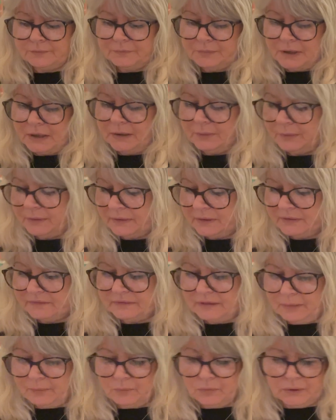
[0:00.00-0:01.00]
anyway, that's
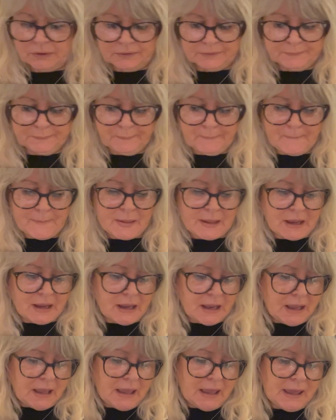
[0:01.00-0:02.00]
that one,
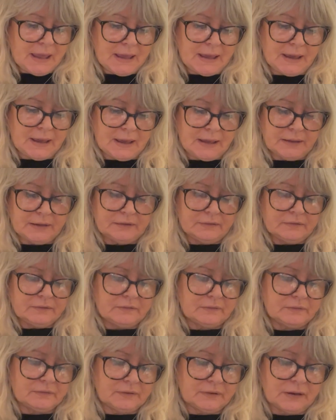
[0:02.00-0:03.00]
and
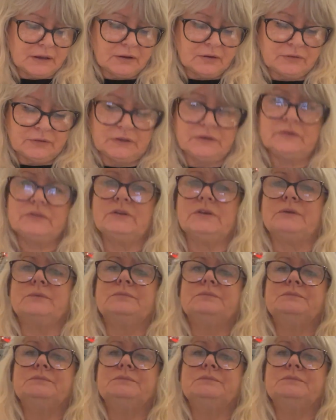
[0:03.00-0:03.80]
I got these two